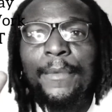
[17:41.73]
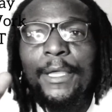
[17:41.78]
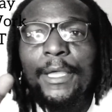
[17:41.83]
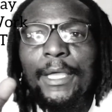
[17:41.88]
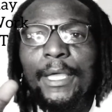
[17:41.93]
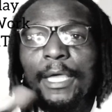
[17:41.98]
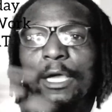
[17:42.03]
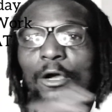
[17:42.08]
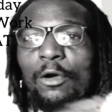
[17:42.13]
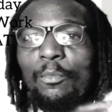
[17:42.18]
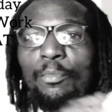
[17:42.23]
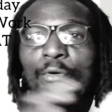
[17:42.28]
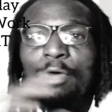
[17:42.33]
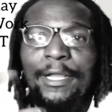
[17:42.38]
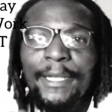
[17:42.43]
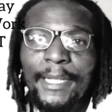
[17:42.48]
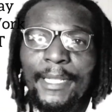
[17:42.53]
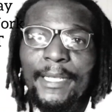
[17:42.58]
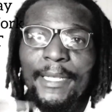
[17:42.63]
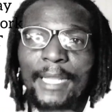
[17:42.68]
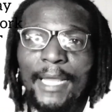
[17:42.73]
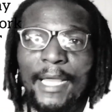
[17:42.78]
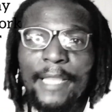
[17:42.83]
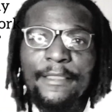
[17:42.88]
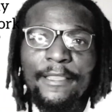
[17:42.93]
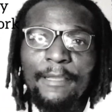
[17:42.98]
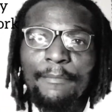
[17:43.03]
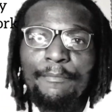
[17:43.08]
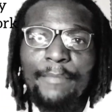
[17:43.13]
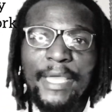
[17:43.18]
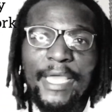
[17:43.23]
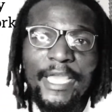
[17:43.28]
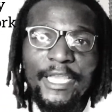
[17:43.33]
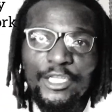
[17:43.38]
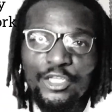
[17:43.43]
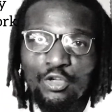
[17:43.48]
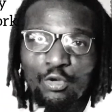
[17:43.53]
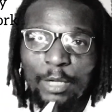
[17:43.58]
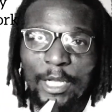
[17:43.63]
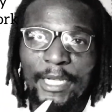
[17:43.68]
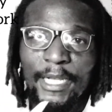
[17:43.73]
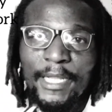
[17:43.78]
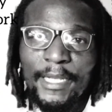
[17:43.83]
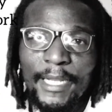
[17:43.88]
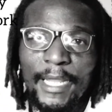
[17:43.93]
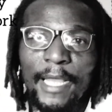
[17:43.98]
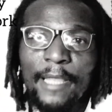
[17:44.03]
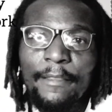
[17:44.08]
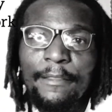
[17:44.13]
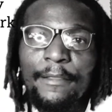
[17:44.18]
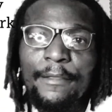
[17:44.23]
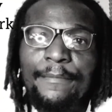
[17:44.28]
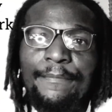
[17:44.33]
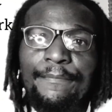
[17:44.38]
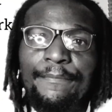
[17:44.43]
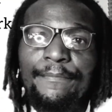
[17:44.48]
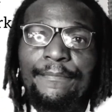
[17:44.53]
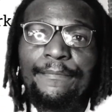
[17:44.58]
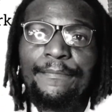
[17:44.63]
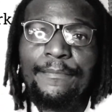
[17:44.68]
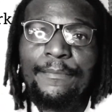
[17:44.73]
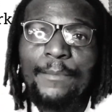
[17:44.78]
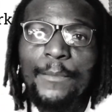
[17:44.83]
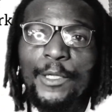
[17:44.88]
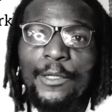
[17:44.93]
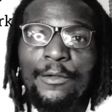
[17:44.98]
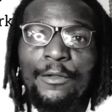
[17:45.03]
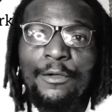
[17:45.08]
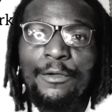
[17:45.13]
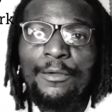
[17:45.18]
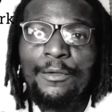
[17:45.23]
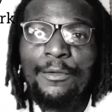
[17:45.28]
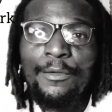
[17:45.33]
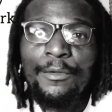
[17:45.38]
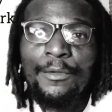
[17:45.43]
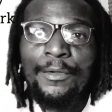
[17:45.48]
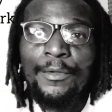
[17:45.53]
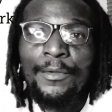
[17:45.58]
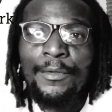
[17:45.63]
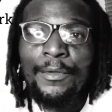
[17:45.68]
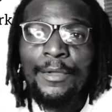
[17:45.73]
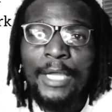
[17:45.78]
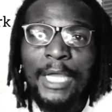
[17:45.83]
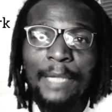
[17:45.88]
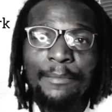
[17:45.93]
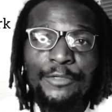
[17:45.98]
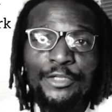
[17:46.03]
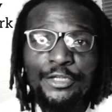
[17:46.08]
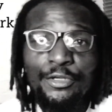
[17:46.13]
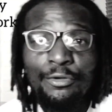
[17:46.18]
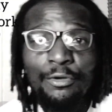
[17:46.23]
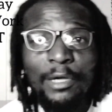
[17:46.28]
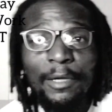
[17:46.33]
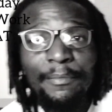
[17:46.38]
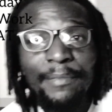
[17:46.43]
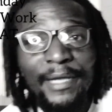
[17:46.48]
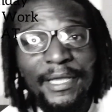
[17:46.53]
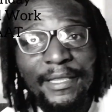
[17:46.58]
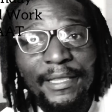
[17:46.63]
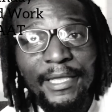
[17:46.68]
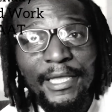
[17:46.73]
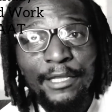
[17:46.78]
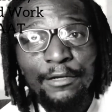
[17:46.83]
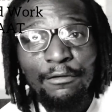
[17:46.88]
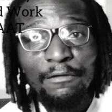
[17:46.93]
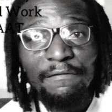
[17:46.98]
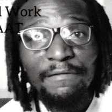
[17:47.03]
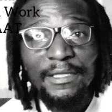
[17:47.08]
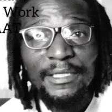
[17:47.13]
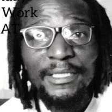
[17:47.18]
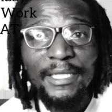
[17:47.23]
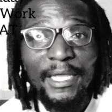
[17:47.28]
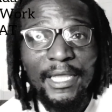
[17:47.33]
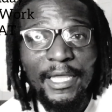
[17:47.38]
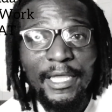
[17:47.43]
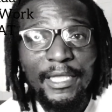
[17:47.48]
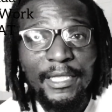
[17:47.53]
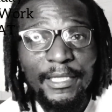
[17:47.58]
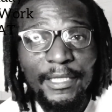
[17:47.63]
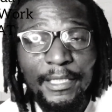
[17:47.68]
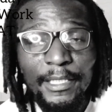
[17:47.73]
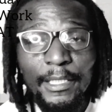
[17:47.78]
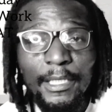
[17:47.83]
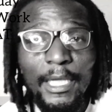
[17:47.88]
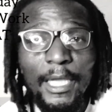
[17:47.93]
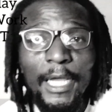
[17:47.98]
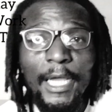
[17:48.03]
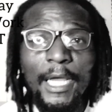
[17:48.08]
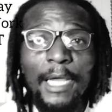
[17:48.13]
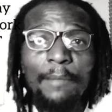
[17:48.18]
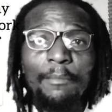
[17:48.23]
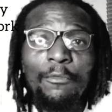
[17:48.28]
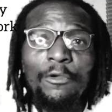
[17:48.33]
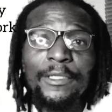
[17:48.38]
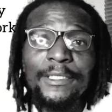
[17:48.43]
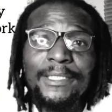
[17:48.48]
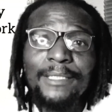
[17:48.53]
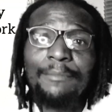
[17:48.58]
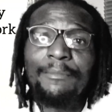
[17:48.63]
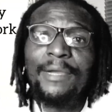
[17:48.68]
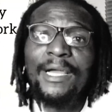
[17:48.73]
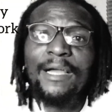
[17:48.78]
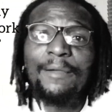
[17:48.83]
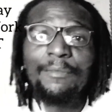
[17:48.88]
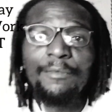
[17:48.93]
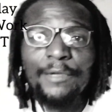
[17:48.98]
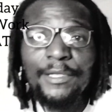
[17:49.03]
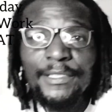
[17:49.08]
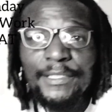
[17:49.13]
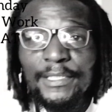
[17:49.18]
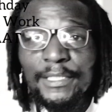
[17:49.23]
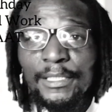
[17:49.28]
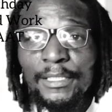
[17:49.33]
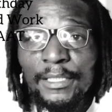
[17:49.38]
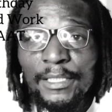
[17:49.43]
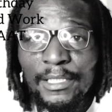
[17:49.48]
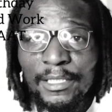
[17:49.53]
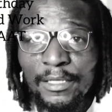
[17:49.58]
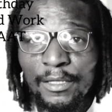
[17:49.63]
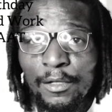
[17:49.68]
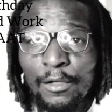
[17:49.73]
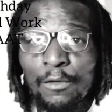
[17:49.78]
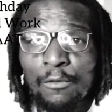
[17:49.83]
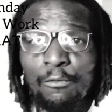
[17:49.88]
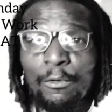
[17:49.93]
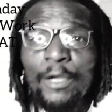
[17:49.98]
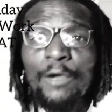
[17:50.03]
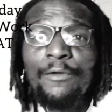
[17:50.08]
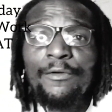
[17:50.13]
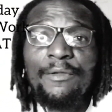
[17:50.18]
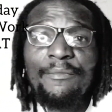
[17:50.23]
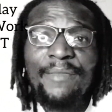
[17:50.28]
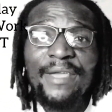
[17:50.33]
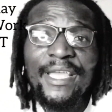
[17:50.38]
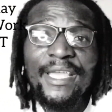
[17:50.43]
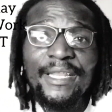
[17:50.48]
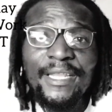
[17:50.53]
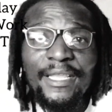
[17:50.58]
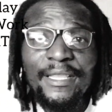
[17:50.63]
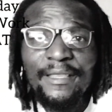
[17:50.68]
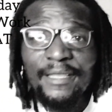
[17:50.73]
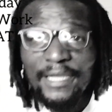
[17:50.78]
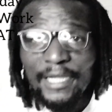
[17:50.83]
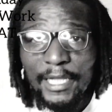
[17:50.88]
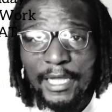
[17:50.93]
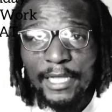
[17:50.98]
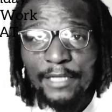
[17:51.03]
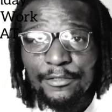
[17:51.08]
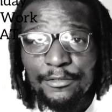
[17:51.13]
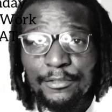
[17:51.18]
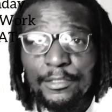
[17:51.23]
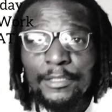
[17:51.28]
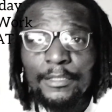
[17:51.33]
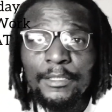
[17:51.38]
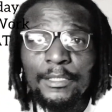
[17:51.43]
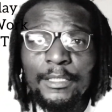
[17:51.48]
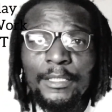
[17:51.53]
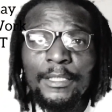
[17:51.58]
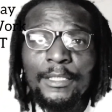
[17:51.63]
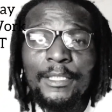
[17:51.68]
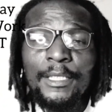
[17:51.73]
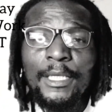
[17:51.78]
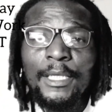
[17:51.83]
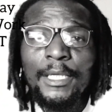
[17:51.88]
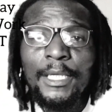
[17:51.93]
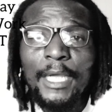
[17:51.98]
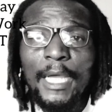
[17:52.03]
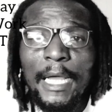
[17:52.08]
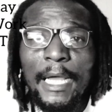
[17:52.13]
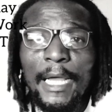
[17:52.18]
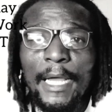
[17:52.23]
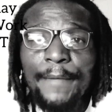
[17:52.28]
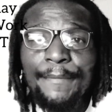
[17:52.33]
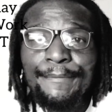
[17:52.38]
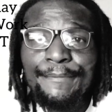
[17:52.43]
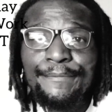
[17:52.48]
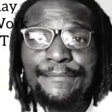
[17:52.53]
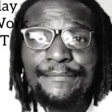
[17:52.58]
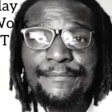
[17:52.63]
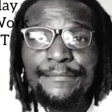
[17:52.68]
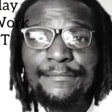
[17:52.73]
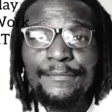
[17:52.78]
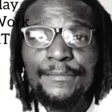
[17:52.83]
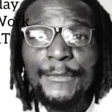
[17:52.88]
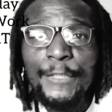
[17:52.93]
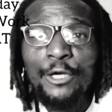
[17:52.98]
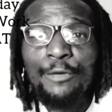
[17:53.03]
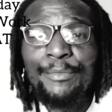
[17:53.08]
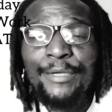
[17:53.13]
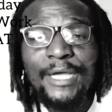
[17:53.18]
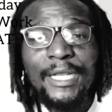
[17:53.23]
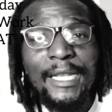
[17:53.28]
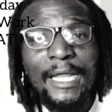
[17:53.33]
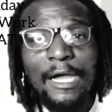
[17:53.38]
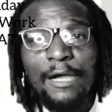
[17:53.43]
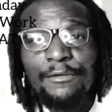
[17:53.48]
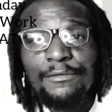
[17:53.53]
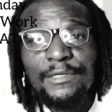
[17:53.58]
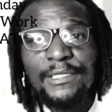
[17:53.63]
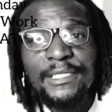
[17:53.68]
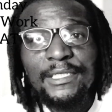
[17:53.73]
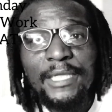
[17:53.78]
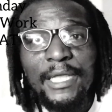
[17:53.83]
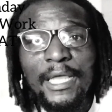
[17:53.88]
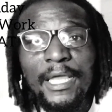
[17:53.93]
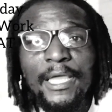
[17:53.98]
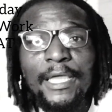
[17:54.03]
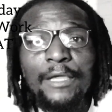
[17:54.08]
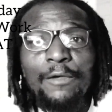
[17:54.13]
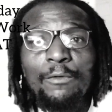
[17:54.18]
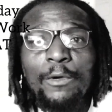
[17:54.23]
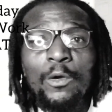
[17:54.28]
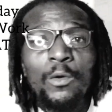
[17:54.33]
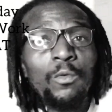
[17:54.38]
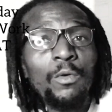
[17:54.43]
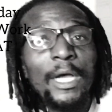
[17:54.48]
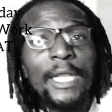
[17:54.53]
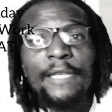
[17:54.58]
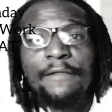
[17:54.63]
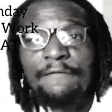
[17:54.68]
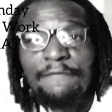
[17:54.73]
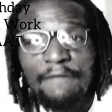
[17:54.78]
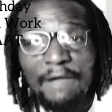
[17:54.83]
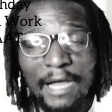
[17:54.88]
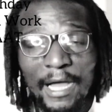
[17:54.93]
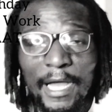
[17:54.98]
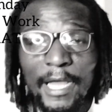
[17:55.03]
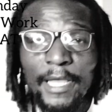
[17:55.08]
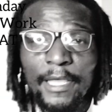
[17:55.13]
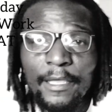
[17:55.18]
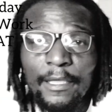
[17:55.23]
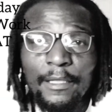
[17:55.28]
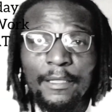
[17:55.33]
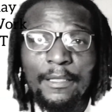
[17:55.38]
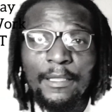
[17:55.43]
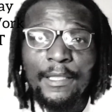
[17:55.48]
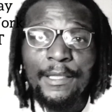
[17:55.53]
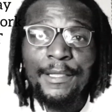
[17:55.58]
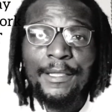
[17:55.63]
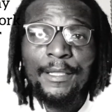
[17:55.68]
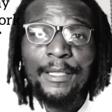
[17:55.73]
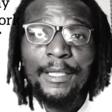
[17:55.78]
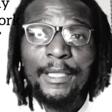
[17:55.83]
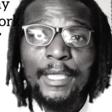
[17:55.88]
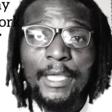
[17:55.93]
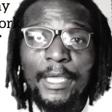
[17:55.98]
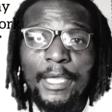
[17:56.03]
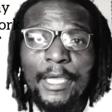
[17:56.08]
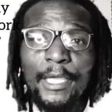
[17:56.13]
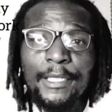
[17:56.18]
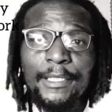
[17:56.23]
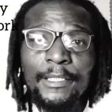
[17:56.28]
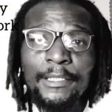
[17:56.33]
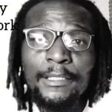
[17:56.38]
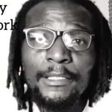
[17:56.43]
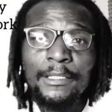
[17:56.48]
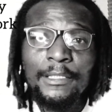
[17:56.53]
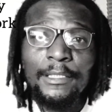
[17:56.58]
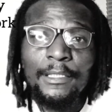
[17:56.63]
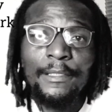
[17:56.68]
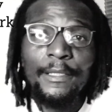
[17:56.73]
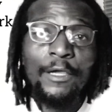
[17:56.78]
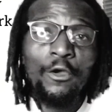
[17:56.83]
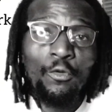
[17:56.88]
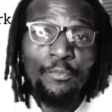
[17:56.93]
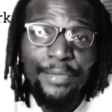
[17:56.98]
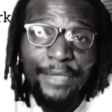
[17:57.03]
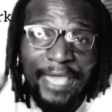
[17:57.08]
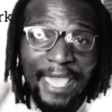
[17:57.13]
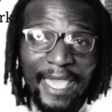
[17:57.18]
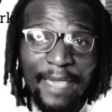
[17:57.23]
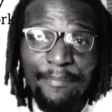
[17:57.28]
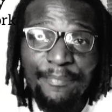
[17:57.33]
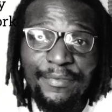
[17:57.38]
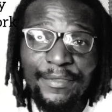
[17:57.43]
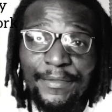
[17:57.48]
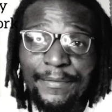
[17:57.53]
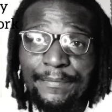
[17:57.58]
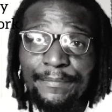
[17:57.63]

help one another, merge one another, you know. I'm sure by the end of the day, most Zimbabweans will remain in the country. They'll be allowed to stay, will qualify, and they will be happy.